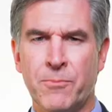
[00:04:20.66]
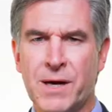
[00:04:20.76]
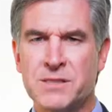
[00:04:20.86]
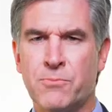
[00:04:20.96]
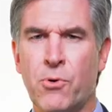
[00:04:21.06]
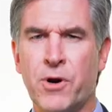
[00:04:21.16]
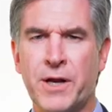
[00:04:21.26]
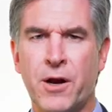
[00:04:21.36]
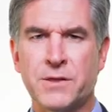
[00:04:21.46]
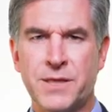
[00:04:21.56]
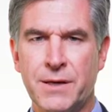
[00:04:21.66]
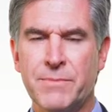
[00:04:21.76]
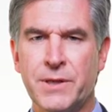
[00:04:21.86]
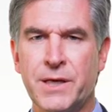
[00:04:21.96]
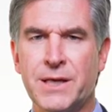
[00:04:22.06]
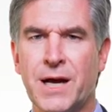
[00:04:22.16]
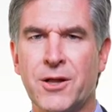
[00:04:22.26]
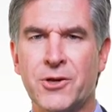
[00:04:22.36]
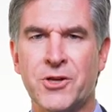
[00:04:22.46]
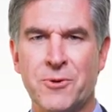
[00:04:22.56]
by supporting our $10 million
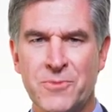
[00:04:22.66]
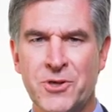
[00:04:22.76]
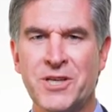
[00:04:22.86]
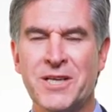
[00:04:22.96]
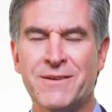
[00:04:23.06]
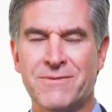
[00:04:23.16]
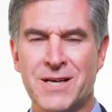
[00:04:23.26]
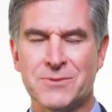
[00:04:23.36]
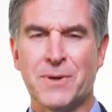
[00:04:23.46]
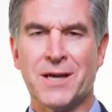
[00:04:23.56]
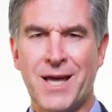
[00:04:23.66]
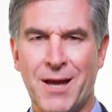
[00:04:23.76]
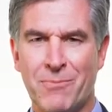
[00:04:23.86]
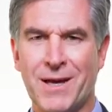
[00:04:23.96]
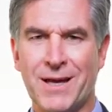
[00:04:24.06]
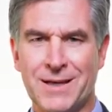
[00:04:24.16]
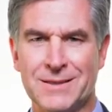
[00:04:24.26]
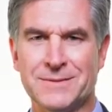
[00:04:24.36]
community investment campaign.